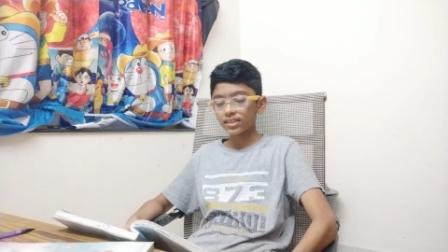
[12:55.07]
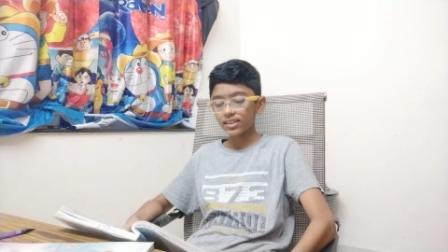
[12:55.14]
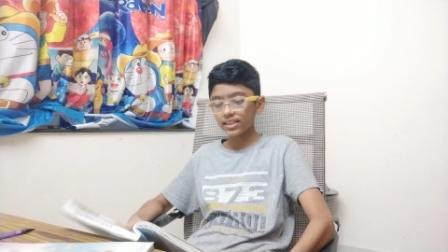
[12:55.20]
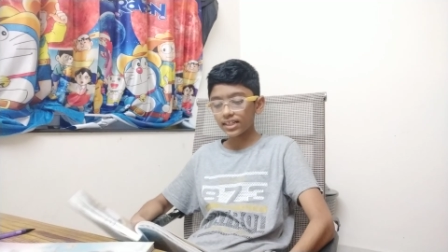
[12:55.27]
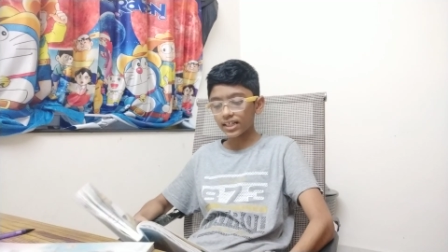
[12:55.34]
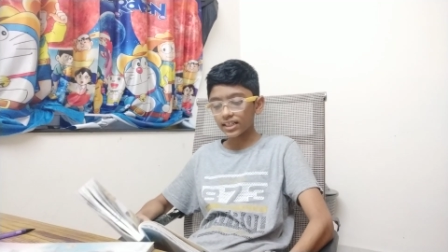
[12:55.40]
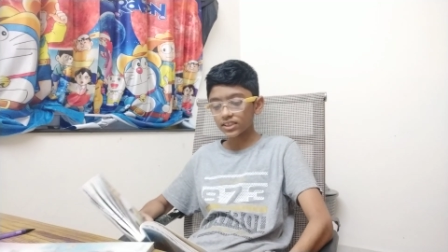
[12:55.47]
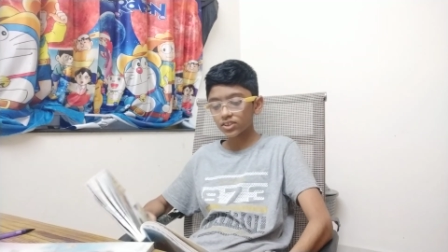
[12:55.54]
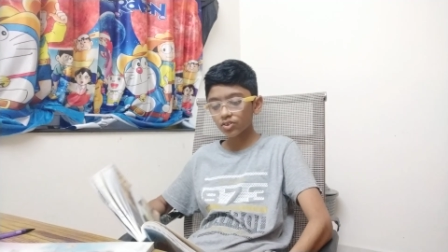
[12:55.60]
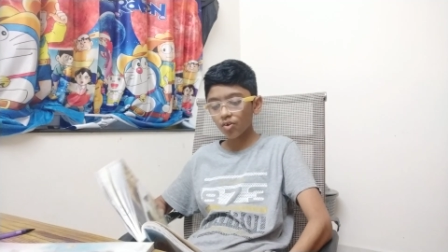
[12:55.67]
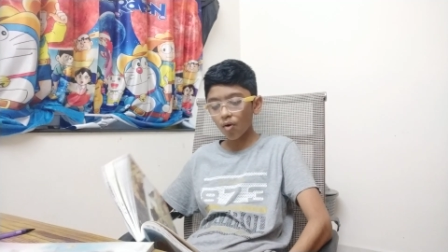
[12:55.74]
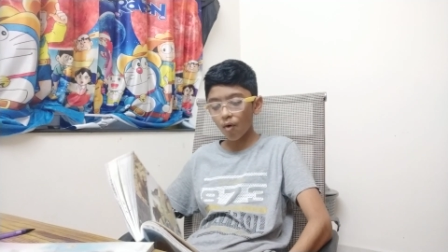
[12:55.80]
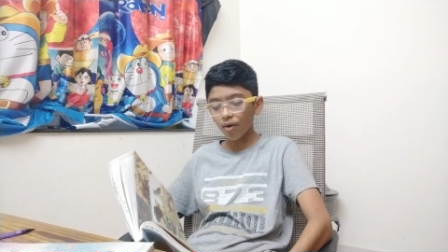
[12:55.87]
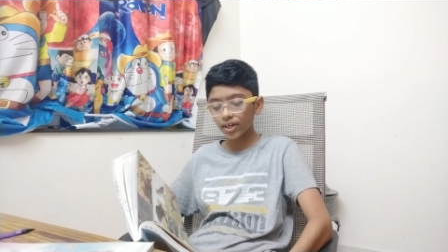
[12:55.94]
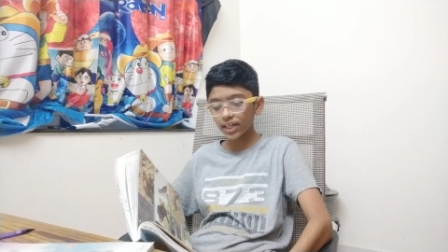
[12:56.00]
These
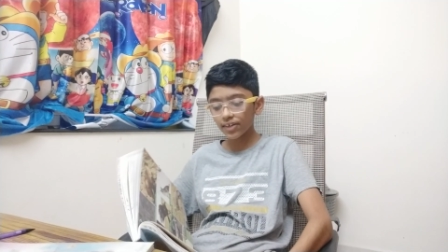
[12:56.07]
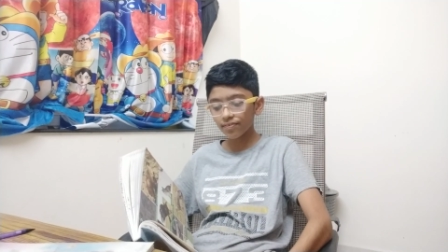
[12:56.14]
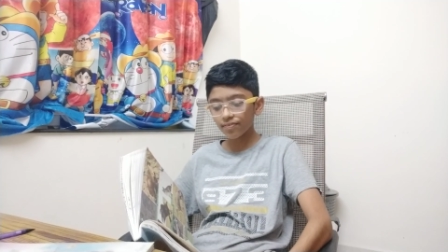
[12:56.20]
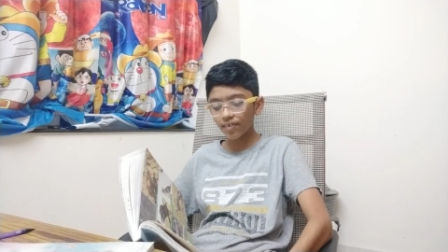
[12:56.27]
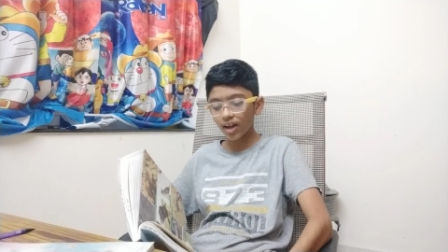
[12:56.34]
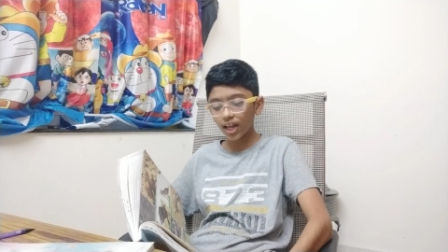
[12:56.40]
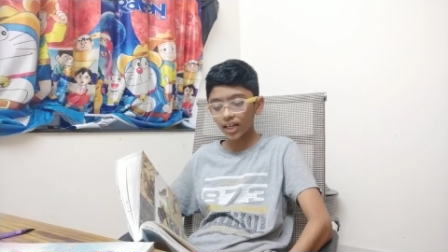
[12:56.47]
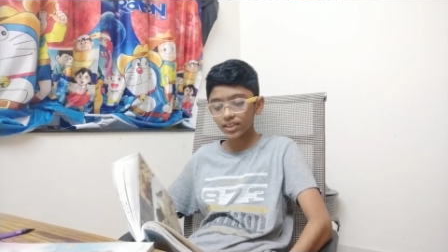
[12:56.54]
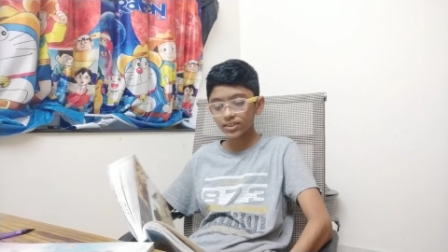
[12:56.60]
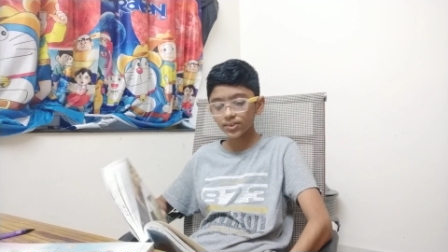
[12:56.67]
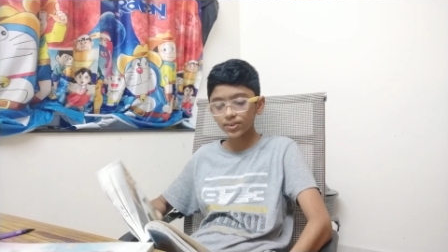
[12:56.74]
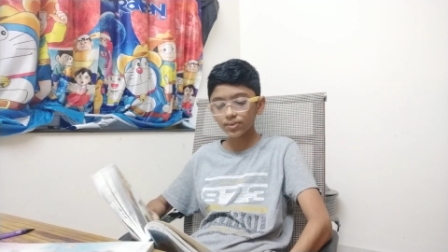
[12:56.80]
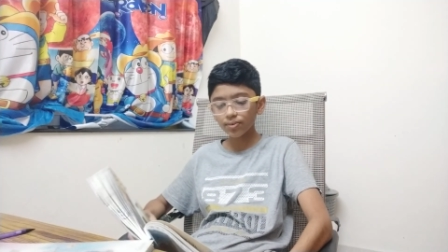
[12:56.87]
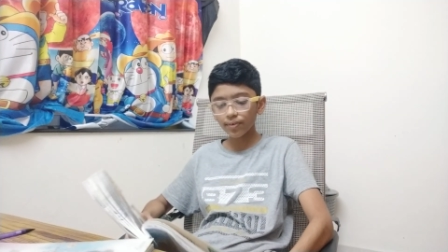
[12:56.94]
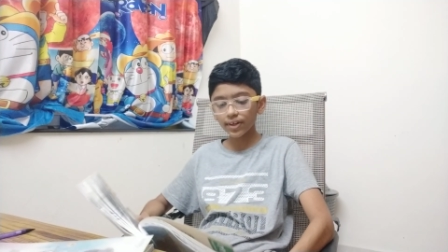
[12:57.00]
conifer
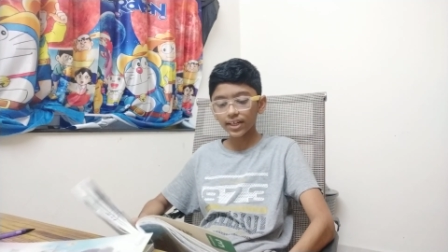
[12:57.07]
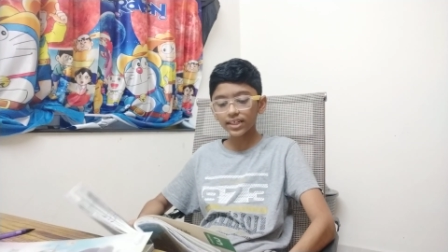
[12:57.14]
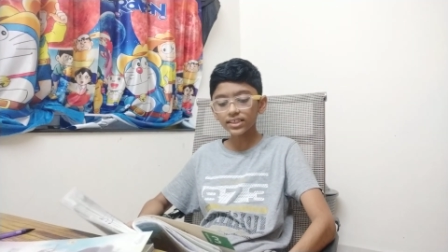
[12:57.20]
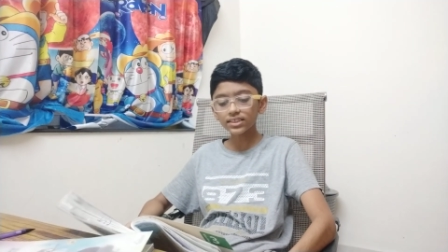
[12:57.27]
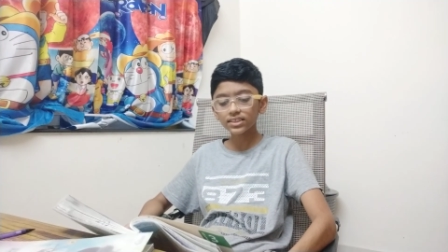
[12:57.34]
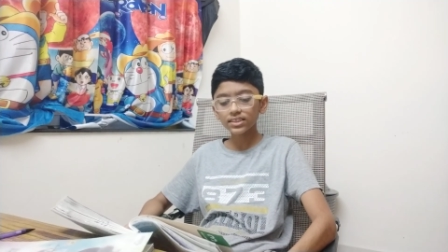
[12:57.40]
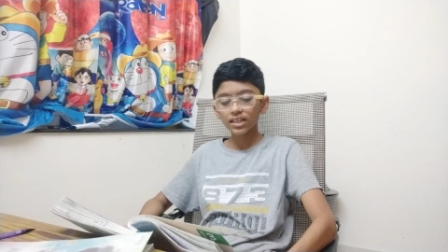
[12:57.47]
trees